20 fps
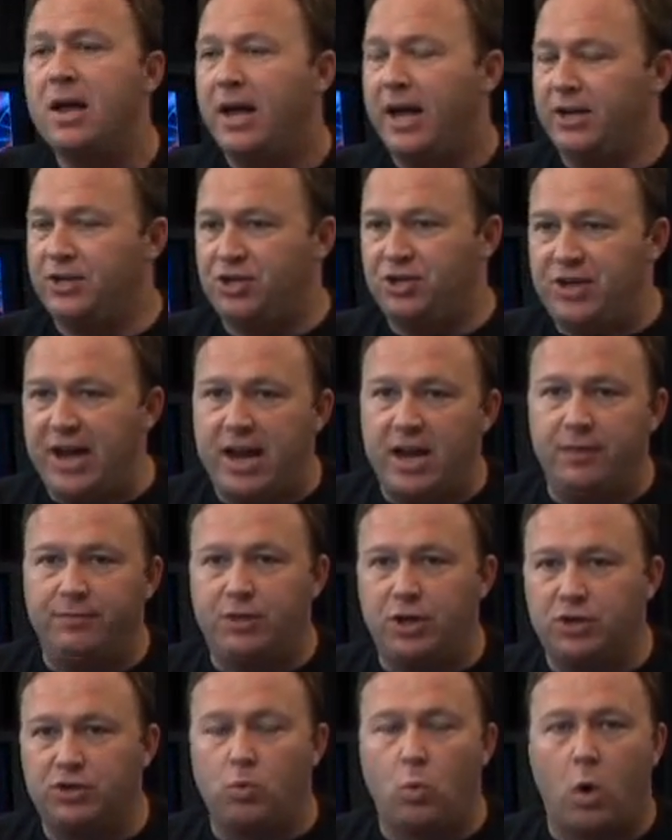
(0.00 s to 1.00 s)
Instead of
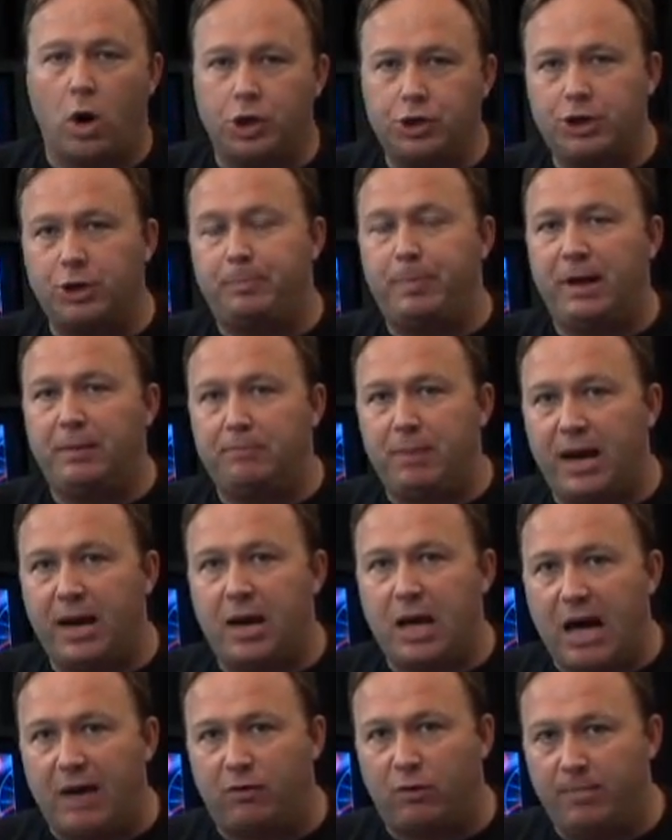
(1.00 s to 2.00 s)
just worshiping big
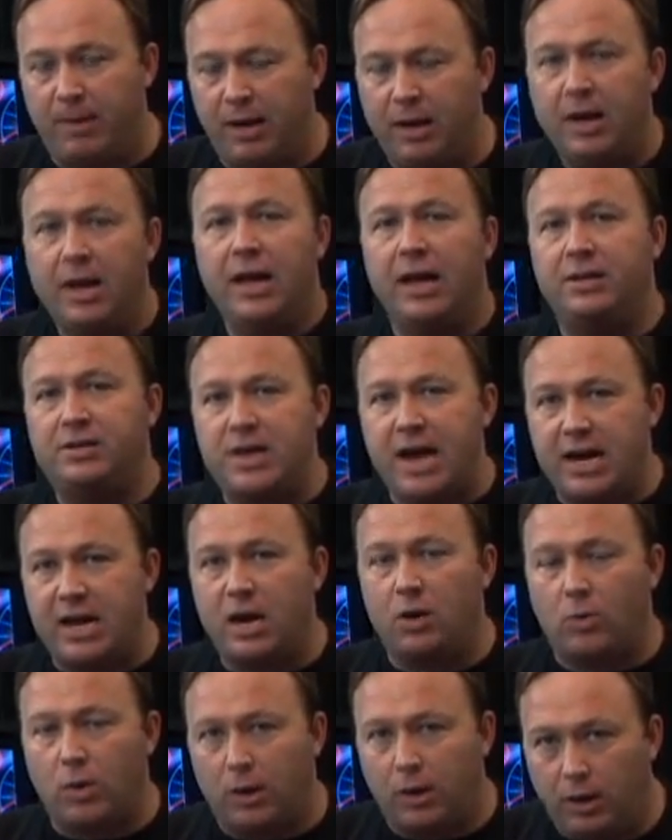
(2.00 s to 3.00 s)
government and
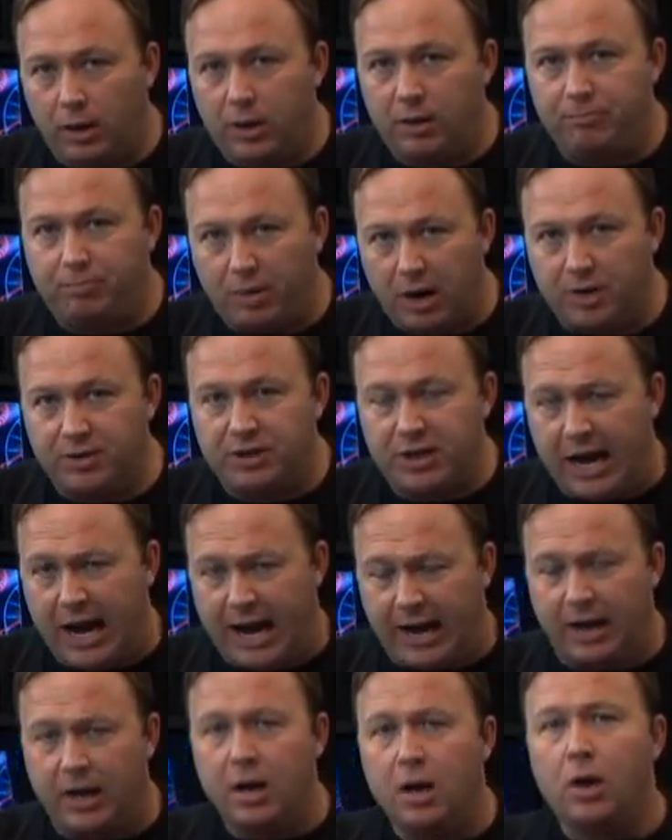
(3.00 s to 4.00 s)
taking Ritalin and
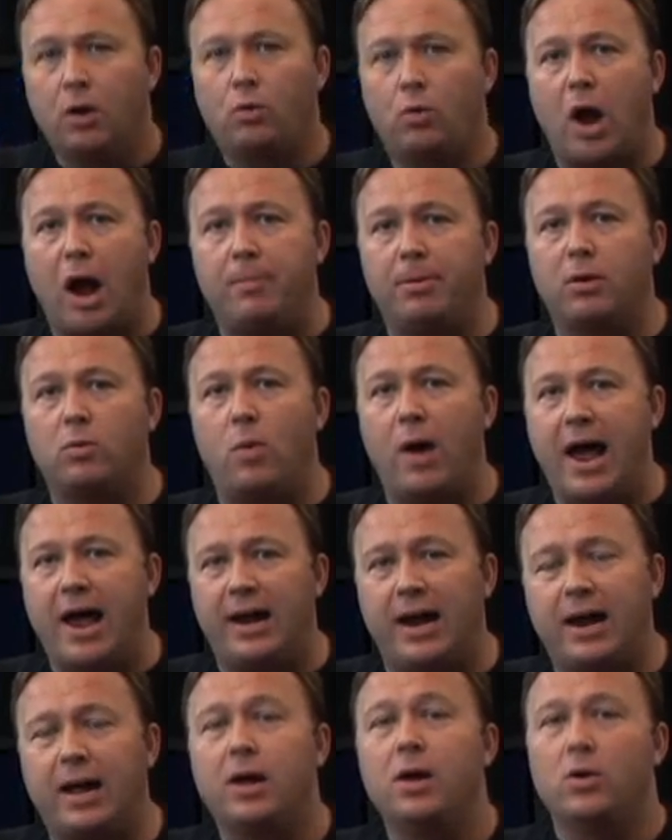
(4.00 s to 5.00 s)
Prozac. Robert
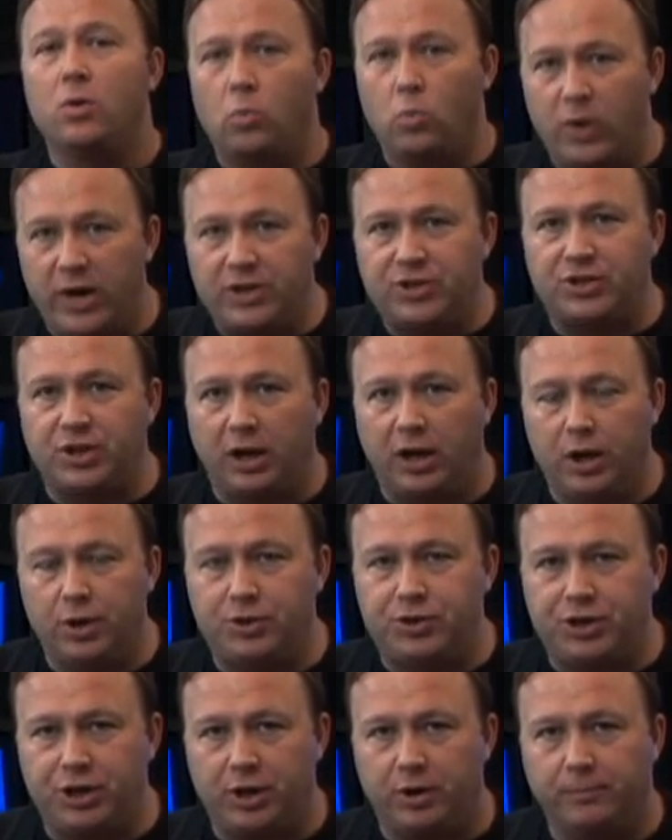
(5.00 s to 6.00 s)
Wanek, we
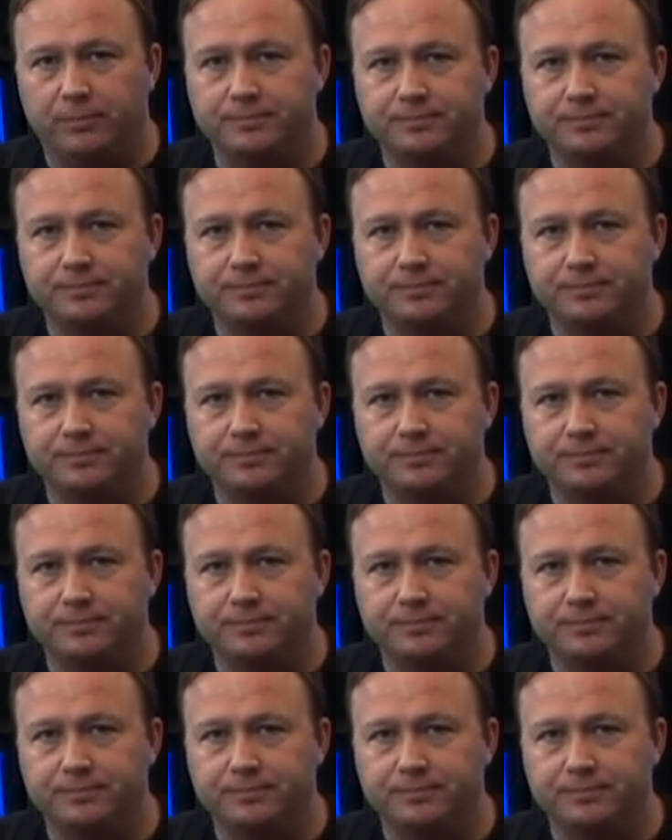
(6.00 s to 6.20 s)
salute you.